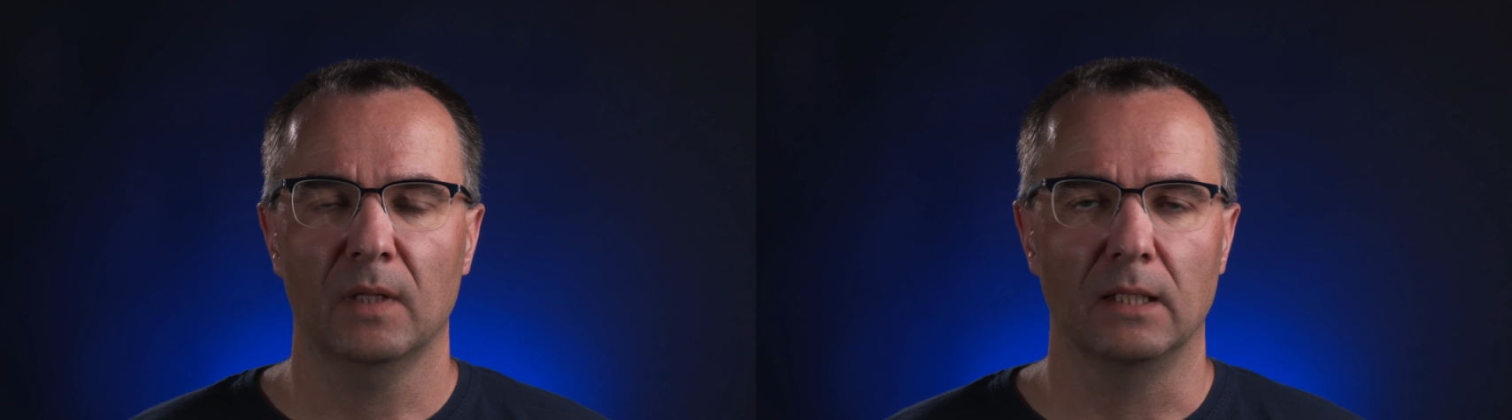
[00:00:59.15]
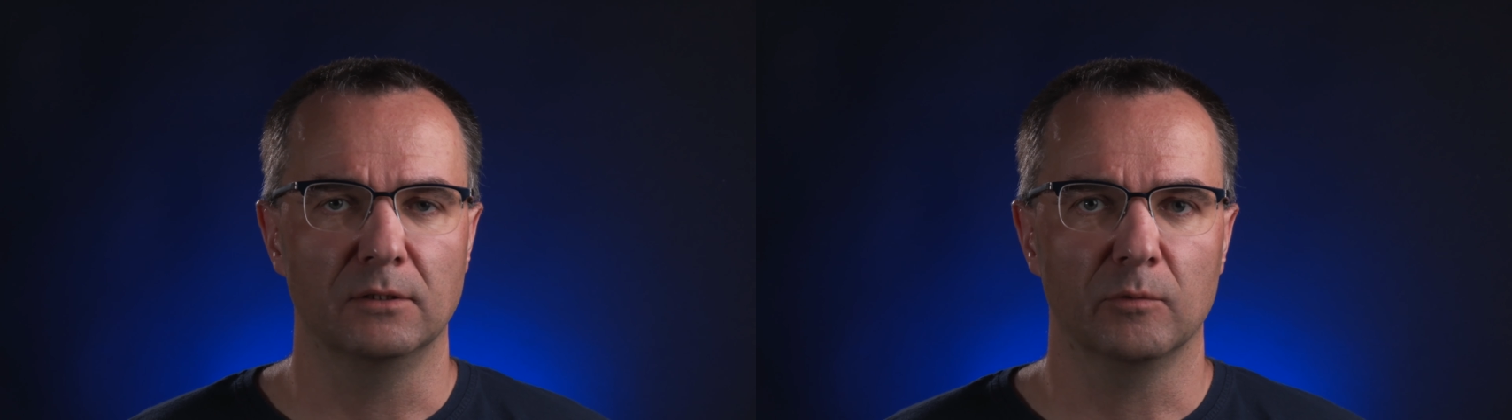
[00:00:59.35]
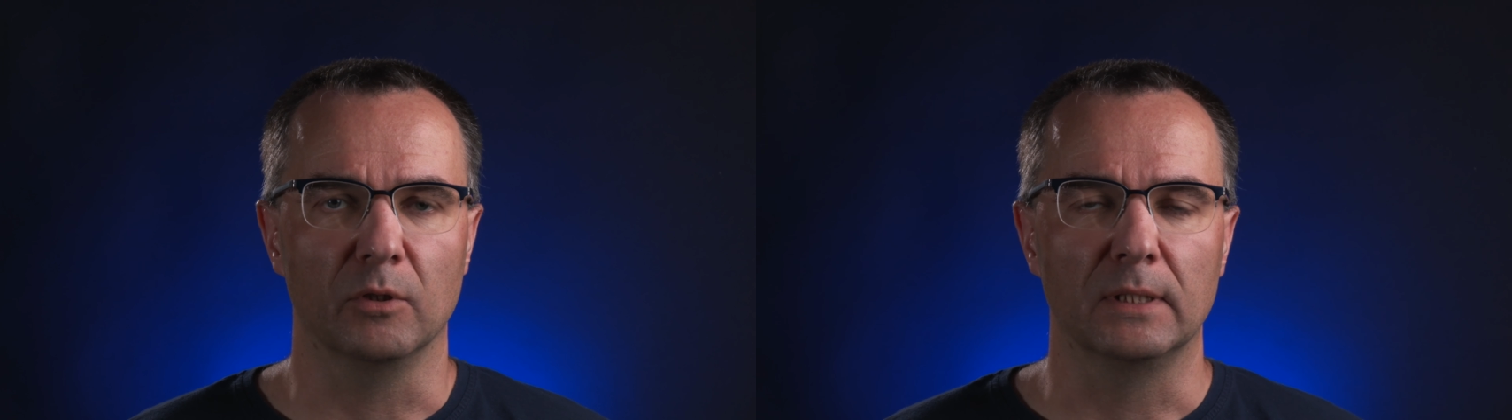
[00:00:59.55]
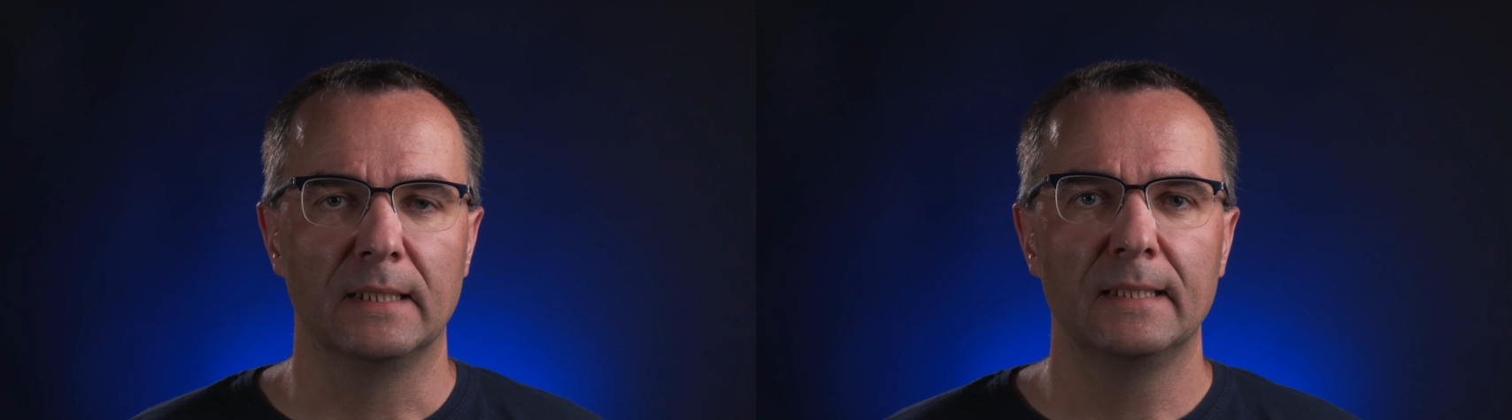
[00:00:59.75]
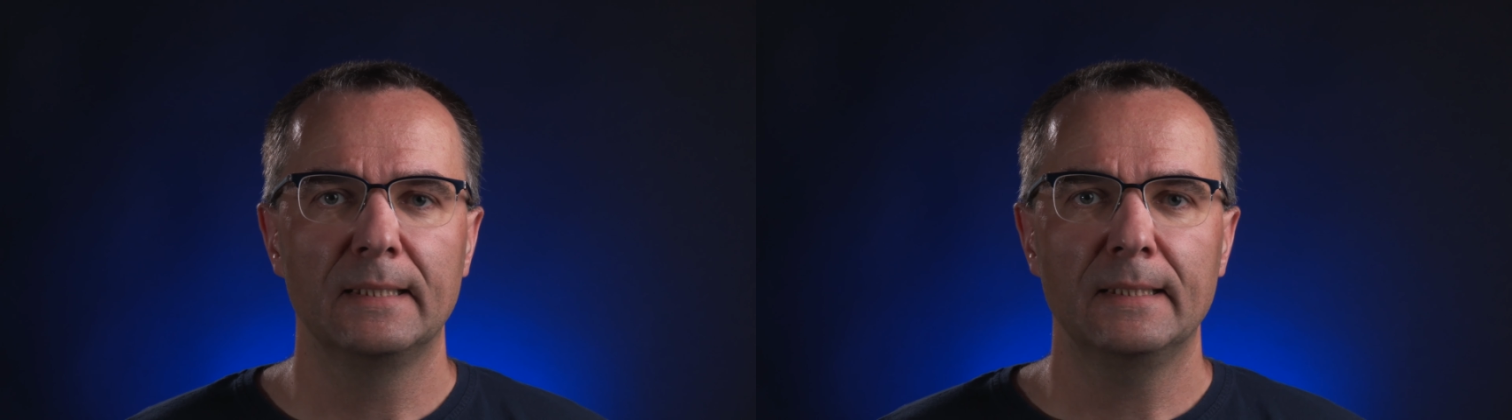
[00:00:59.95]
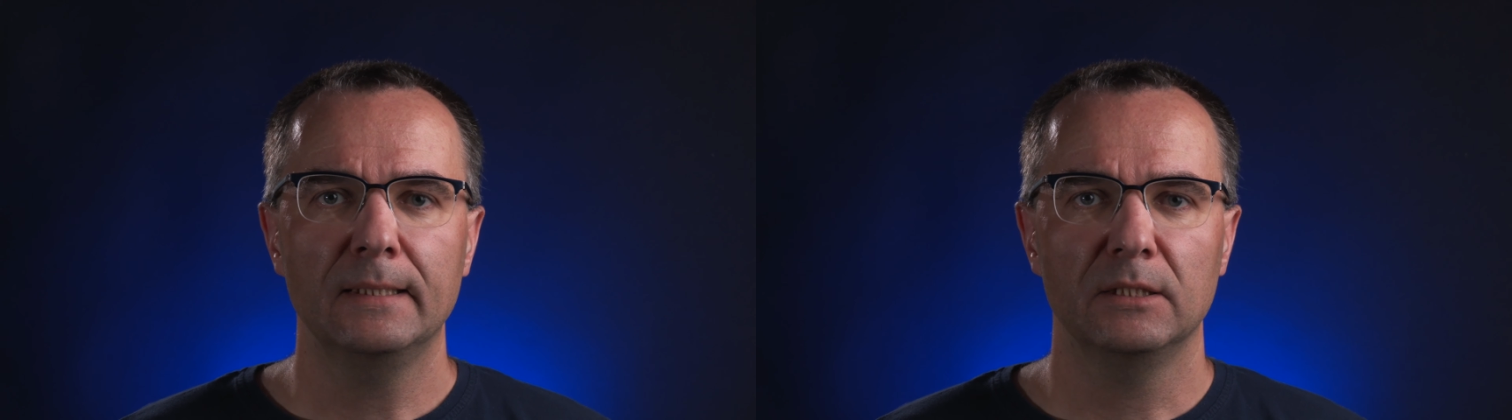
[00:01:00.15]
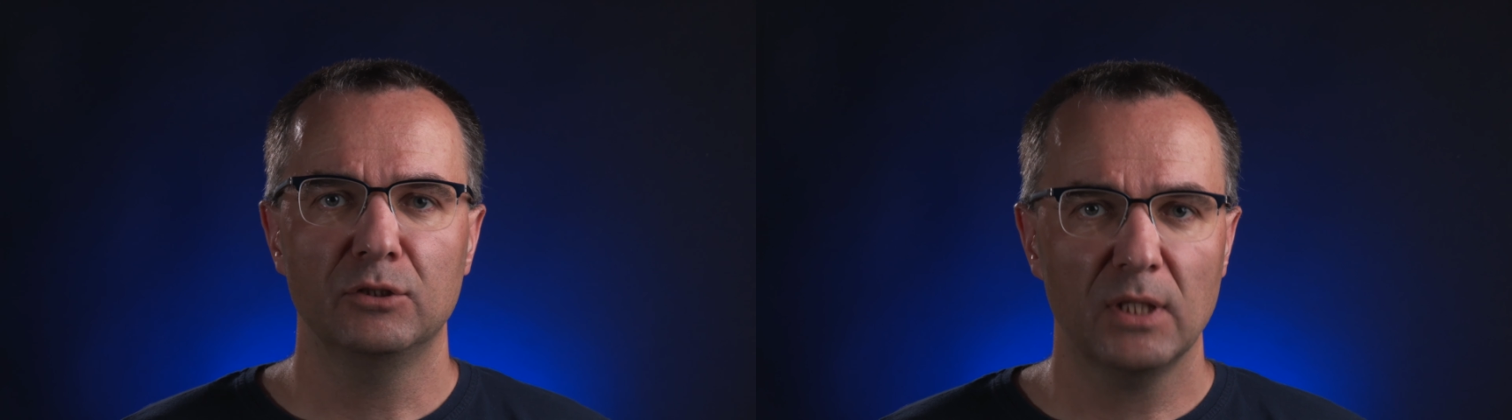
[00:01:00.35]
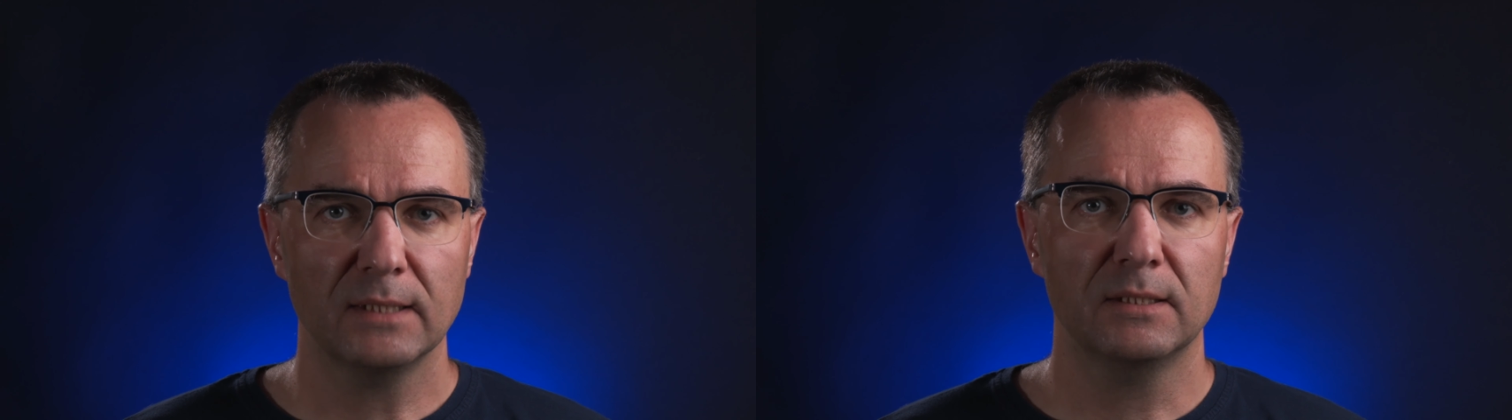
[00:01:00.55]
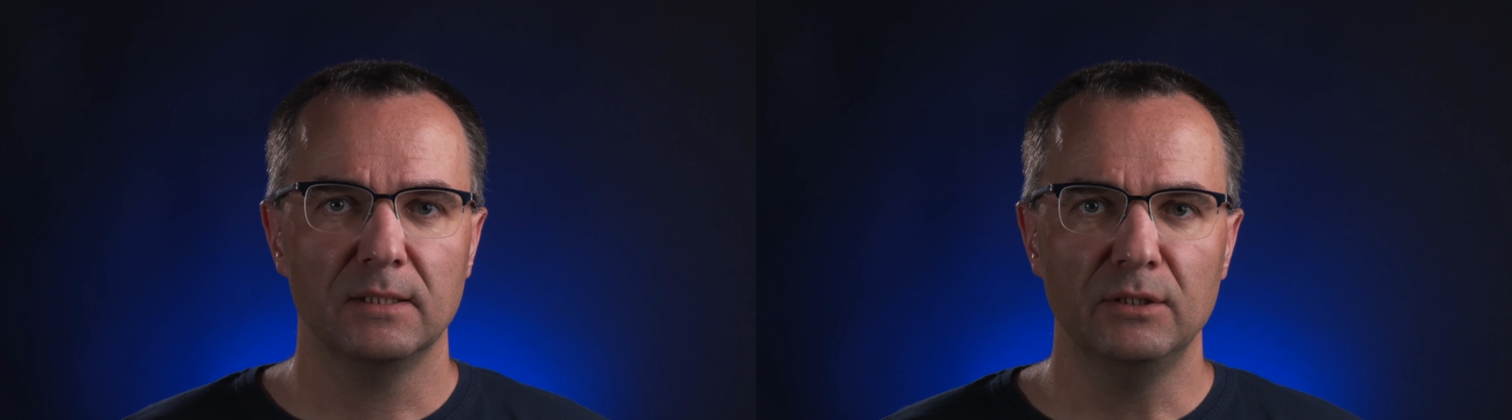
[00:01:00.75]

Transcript: and so on. It's just